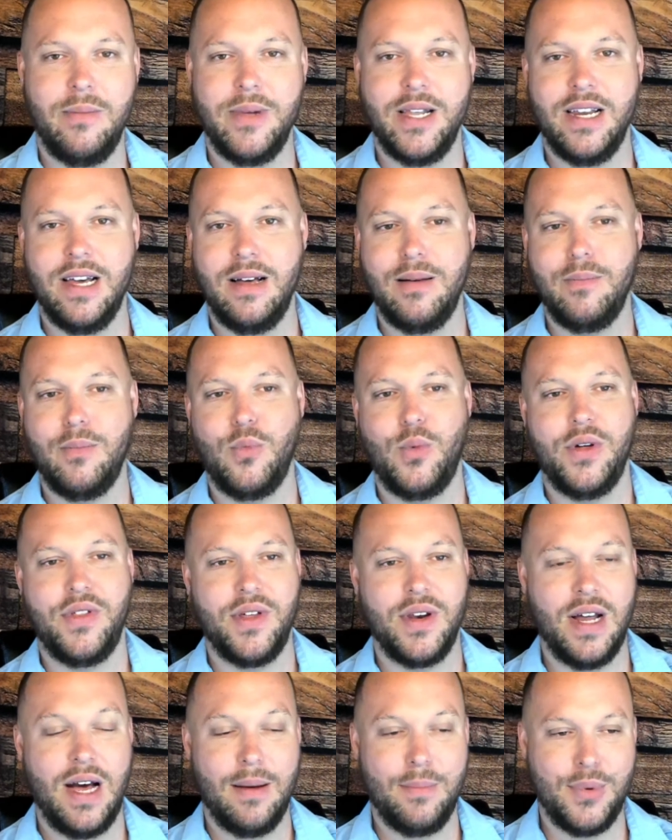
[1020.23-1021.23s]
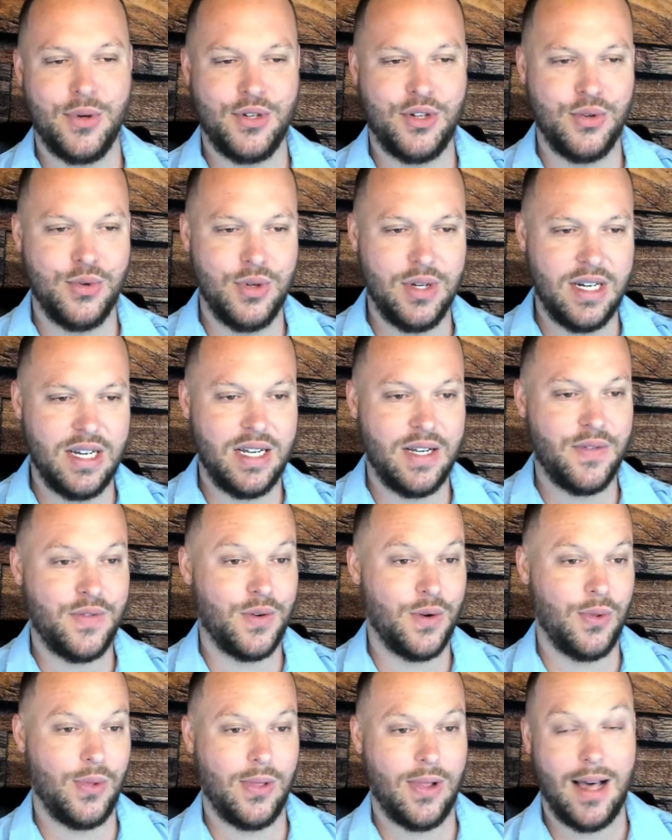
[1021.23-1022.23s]
with an opportunity for
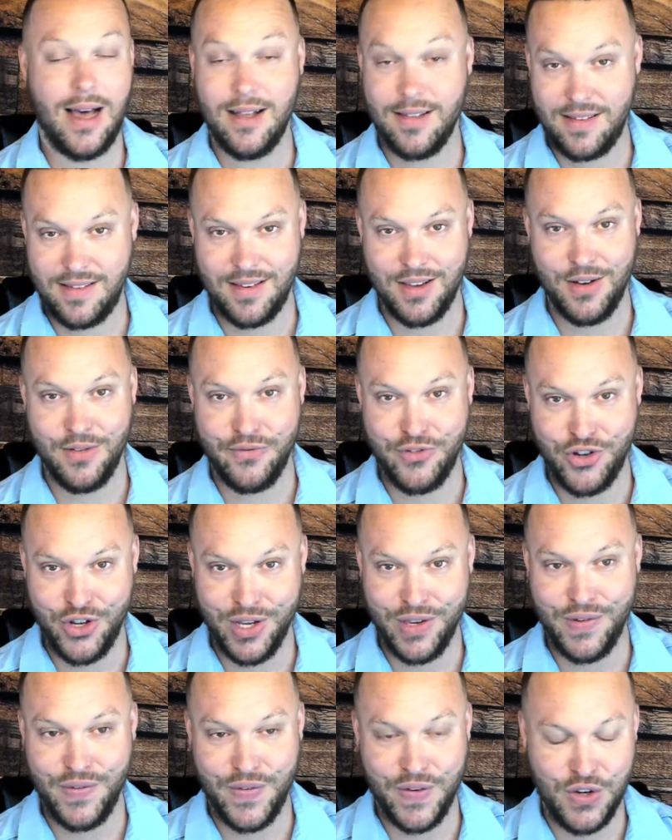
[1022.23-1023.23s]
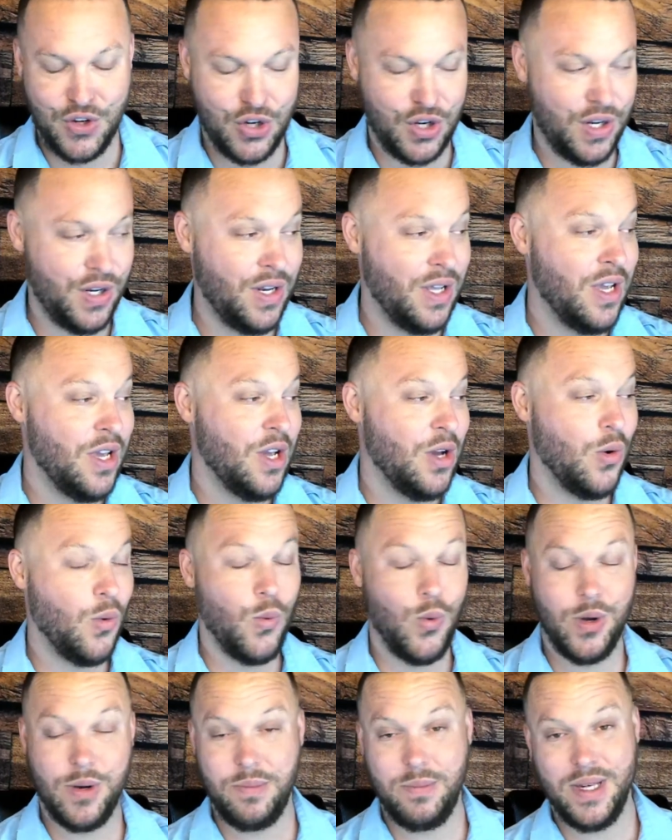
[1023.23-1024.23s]
lots of jig fishing would
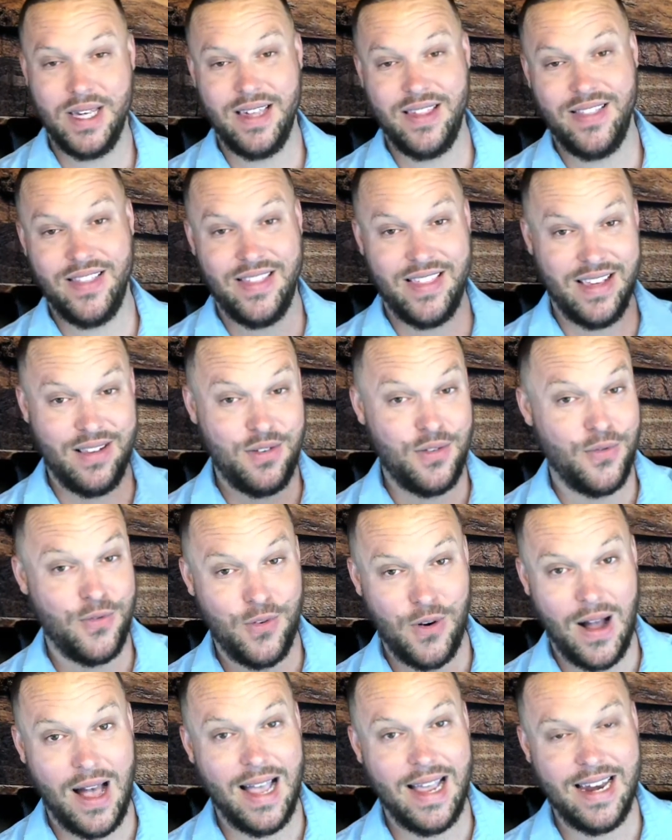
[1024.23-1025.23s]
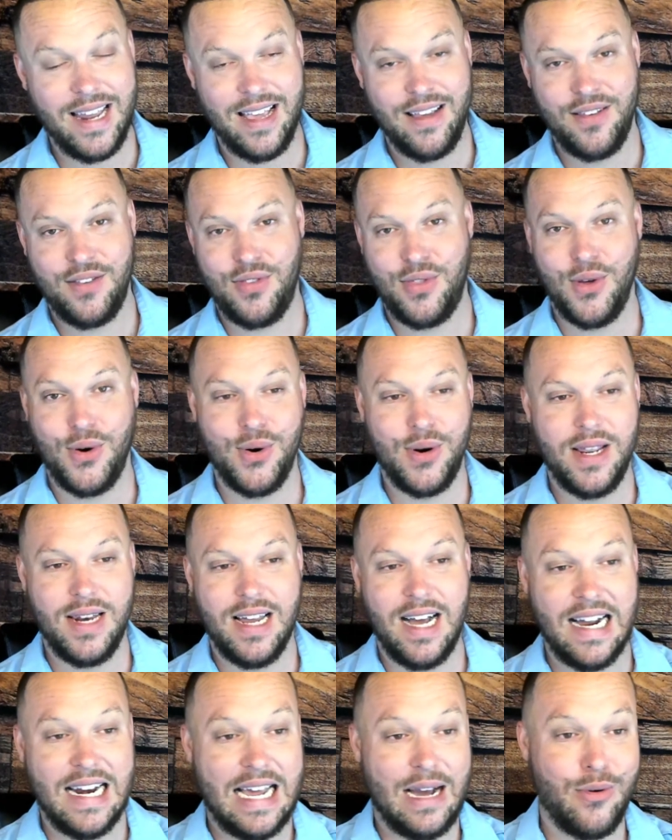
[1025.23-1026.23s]
be this Friday's 39 hour
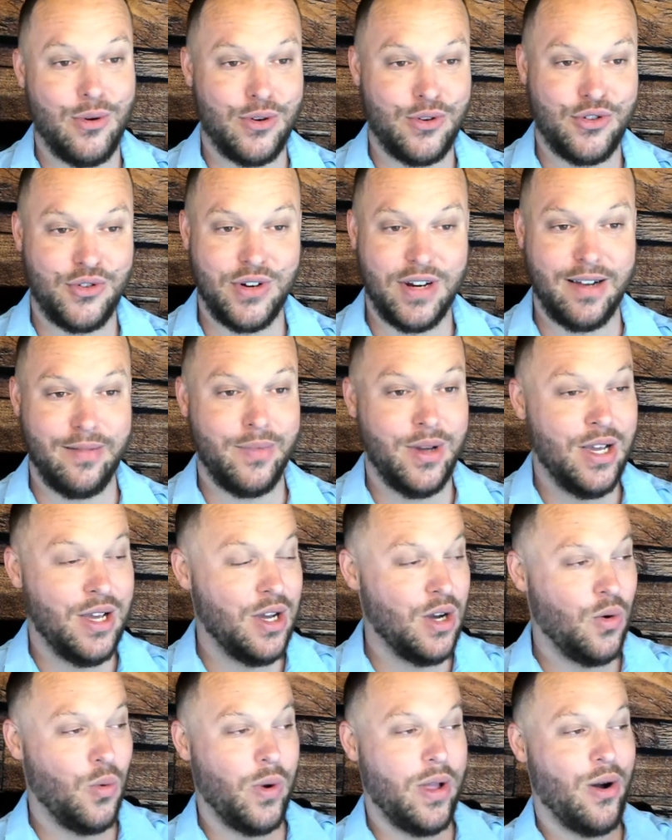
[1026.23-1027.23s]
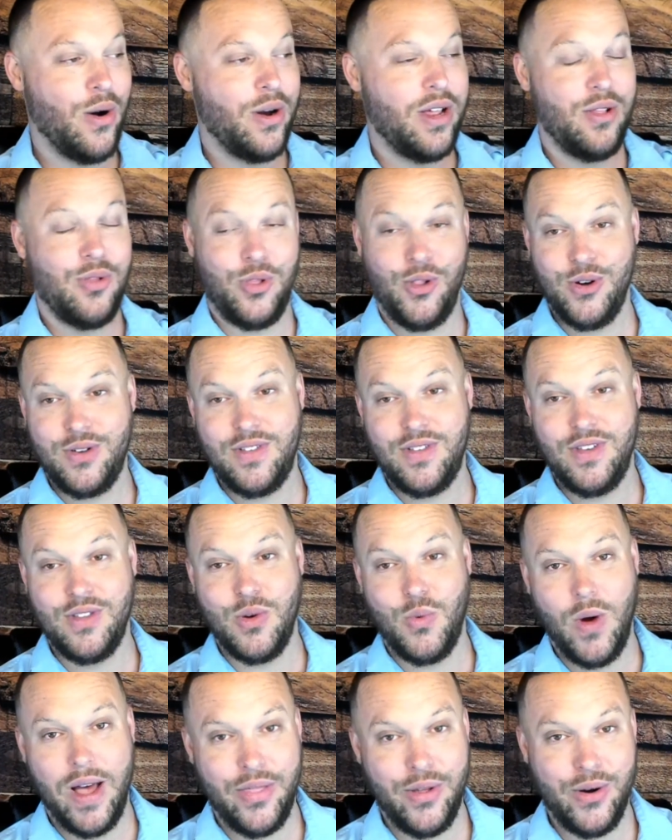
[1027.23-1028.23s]
trip. We already looked at the
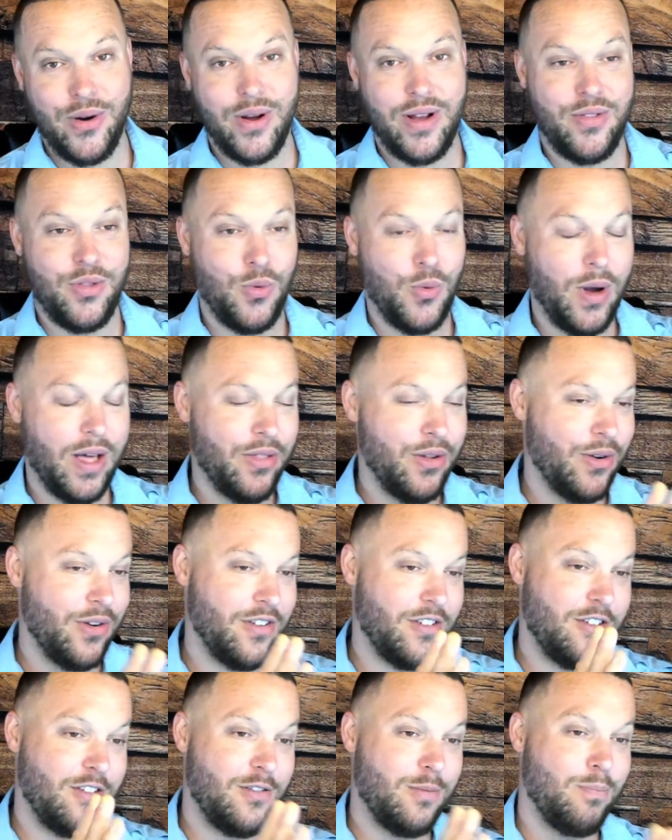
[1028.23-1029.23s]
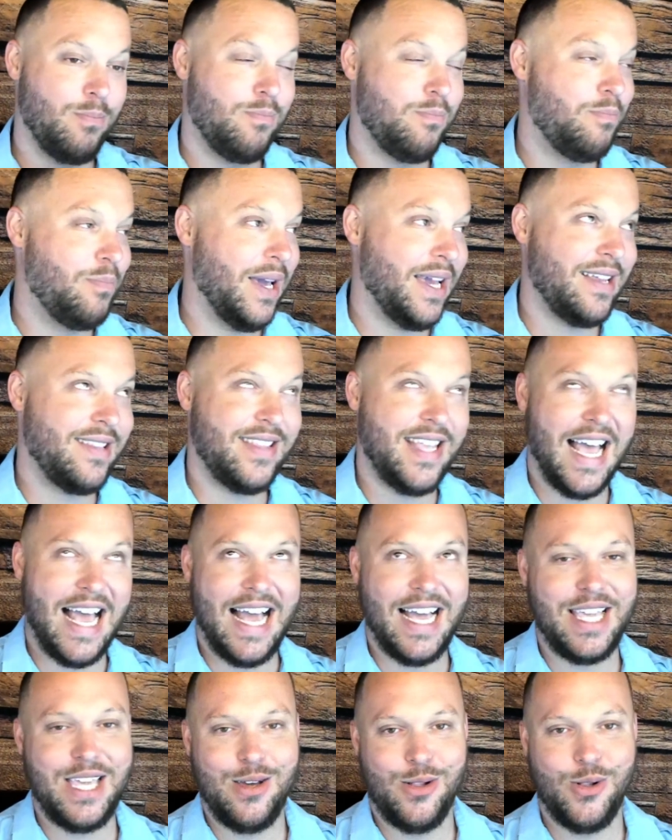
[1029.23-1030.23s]
weather. The weather is
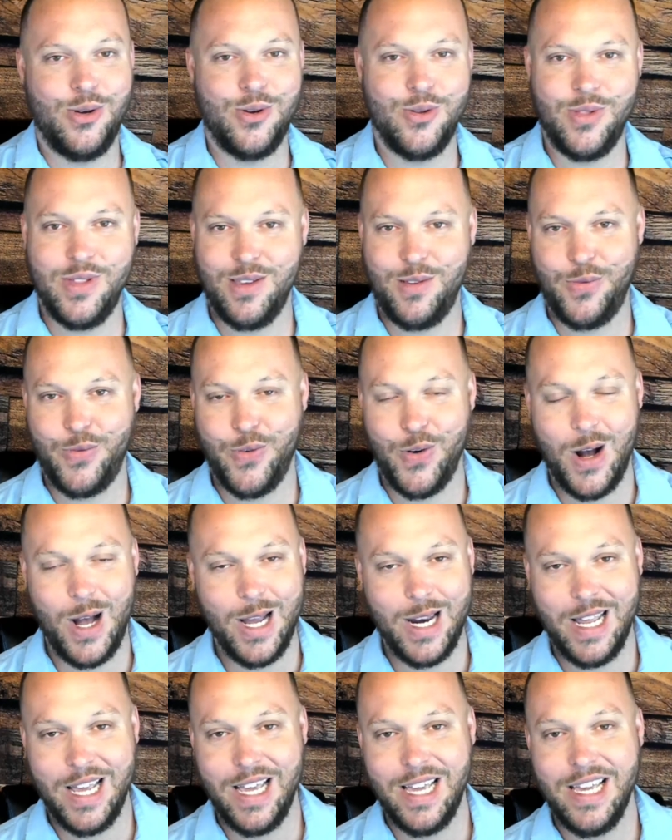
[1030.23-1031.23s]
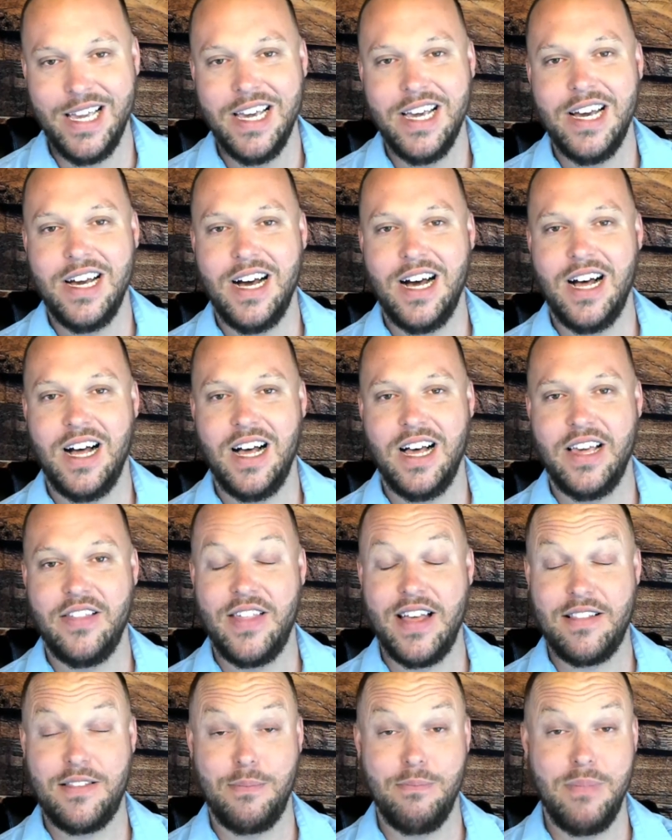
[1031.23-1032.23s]
spectacular this Friday. Uh, that's
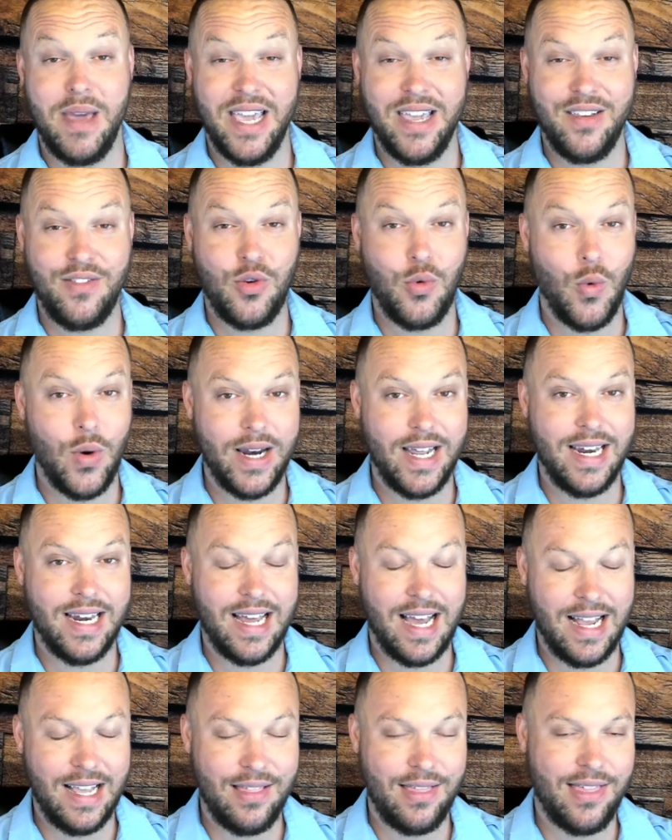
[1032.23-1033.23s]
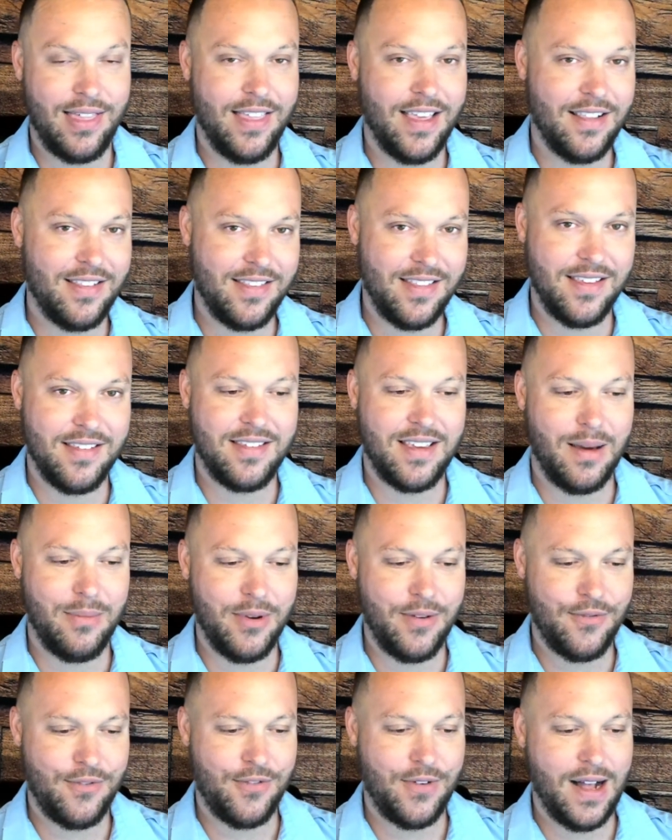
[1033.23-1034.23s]
May 29th. That's this coming
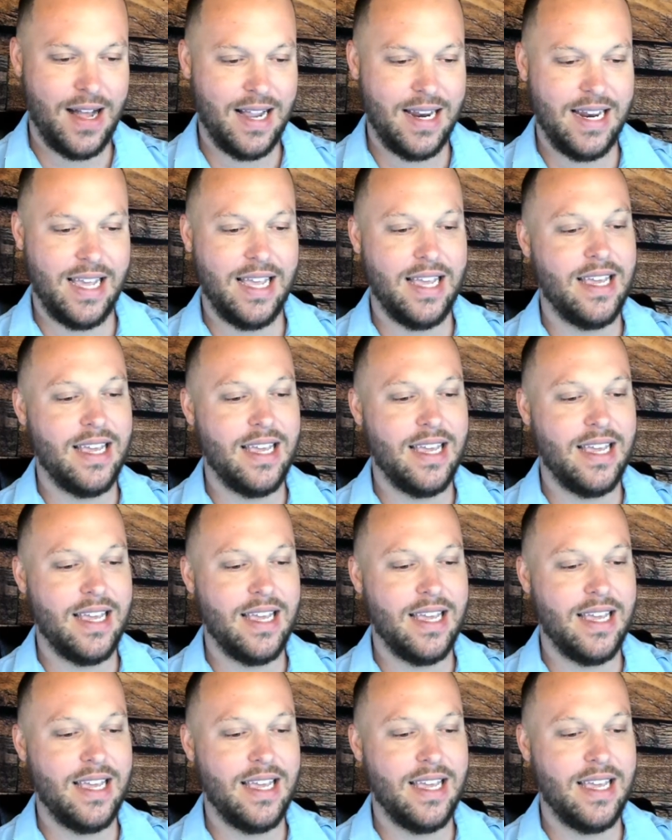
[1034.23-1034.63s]
Friday.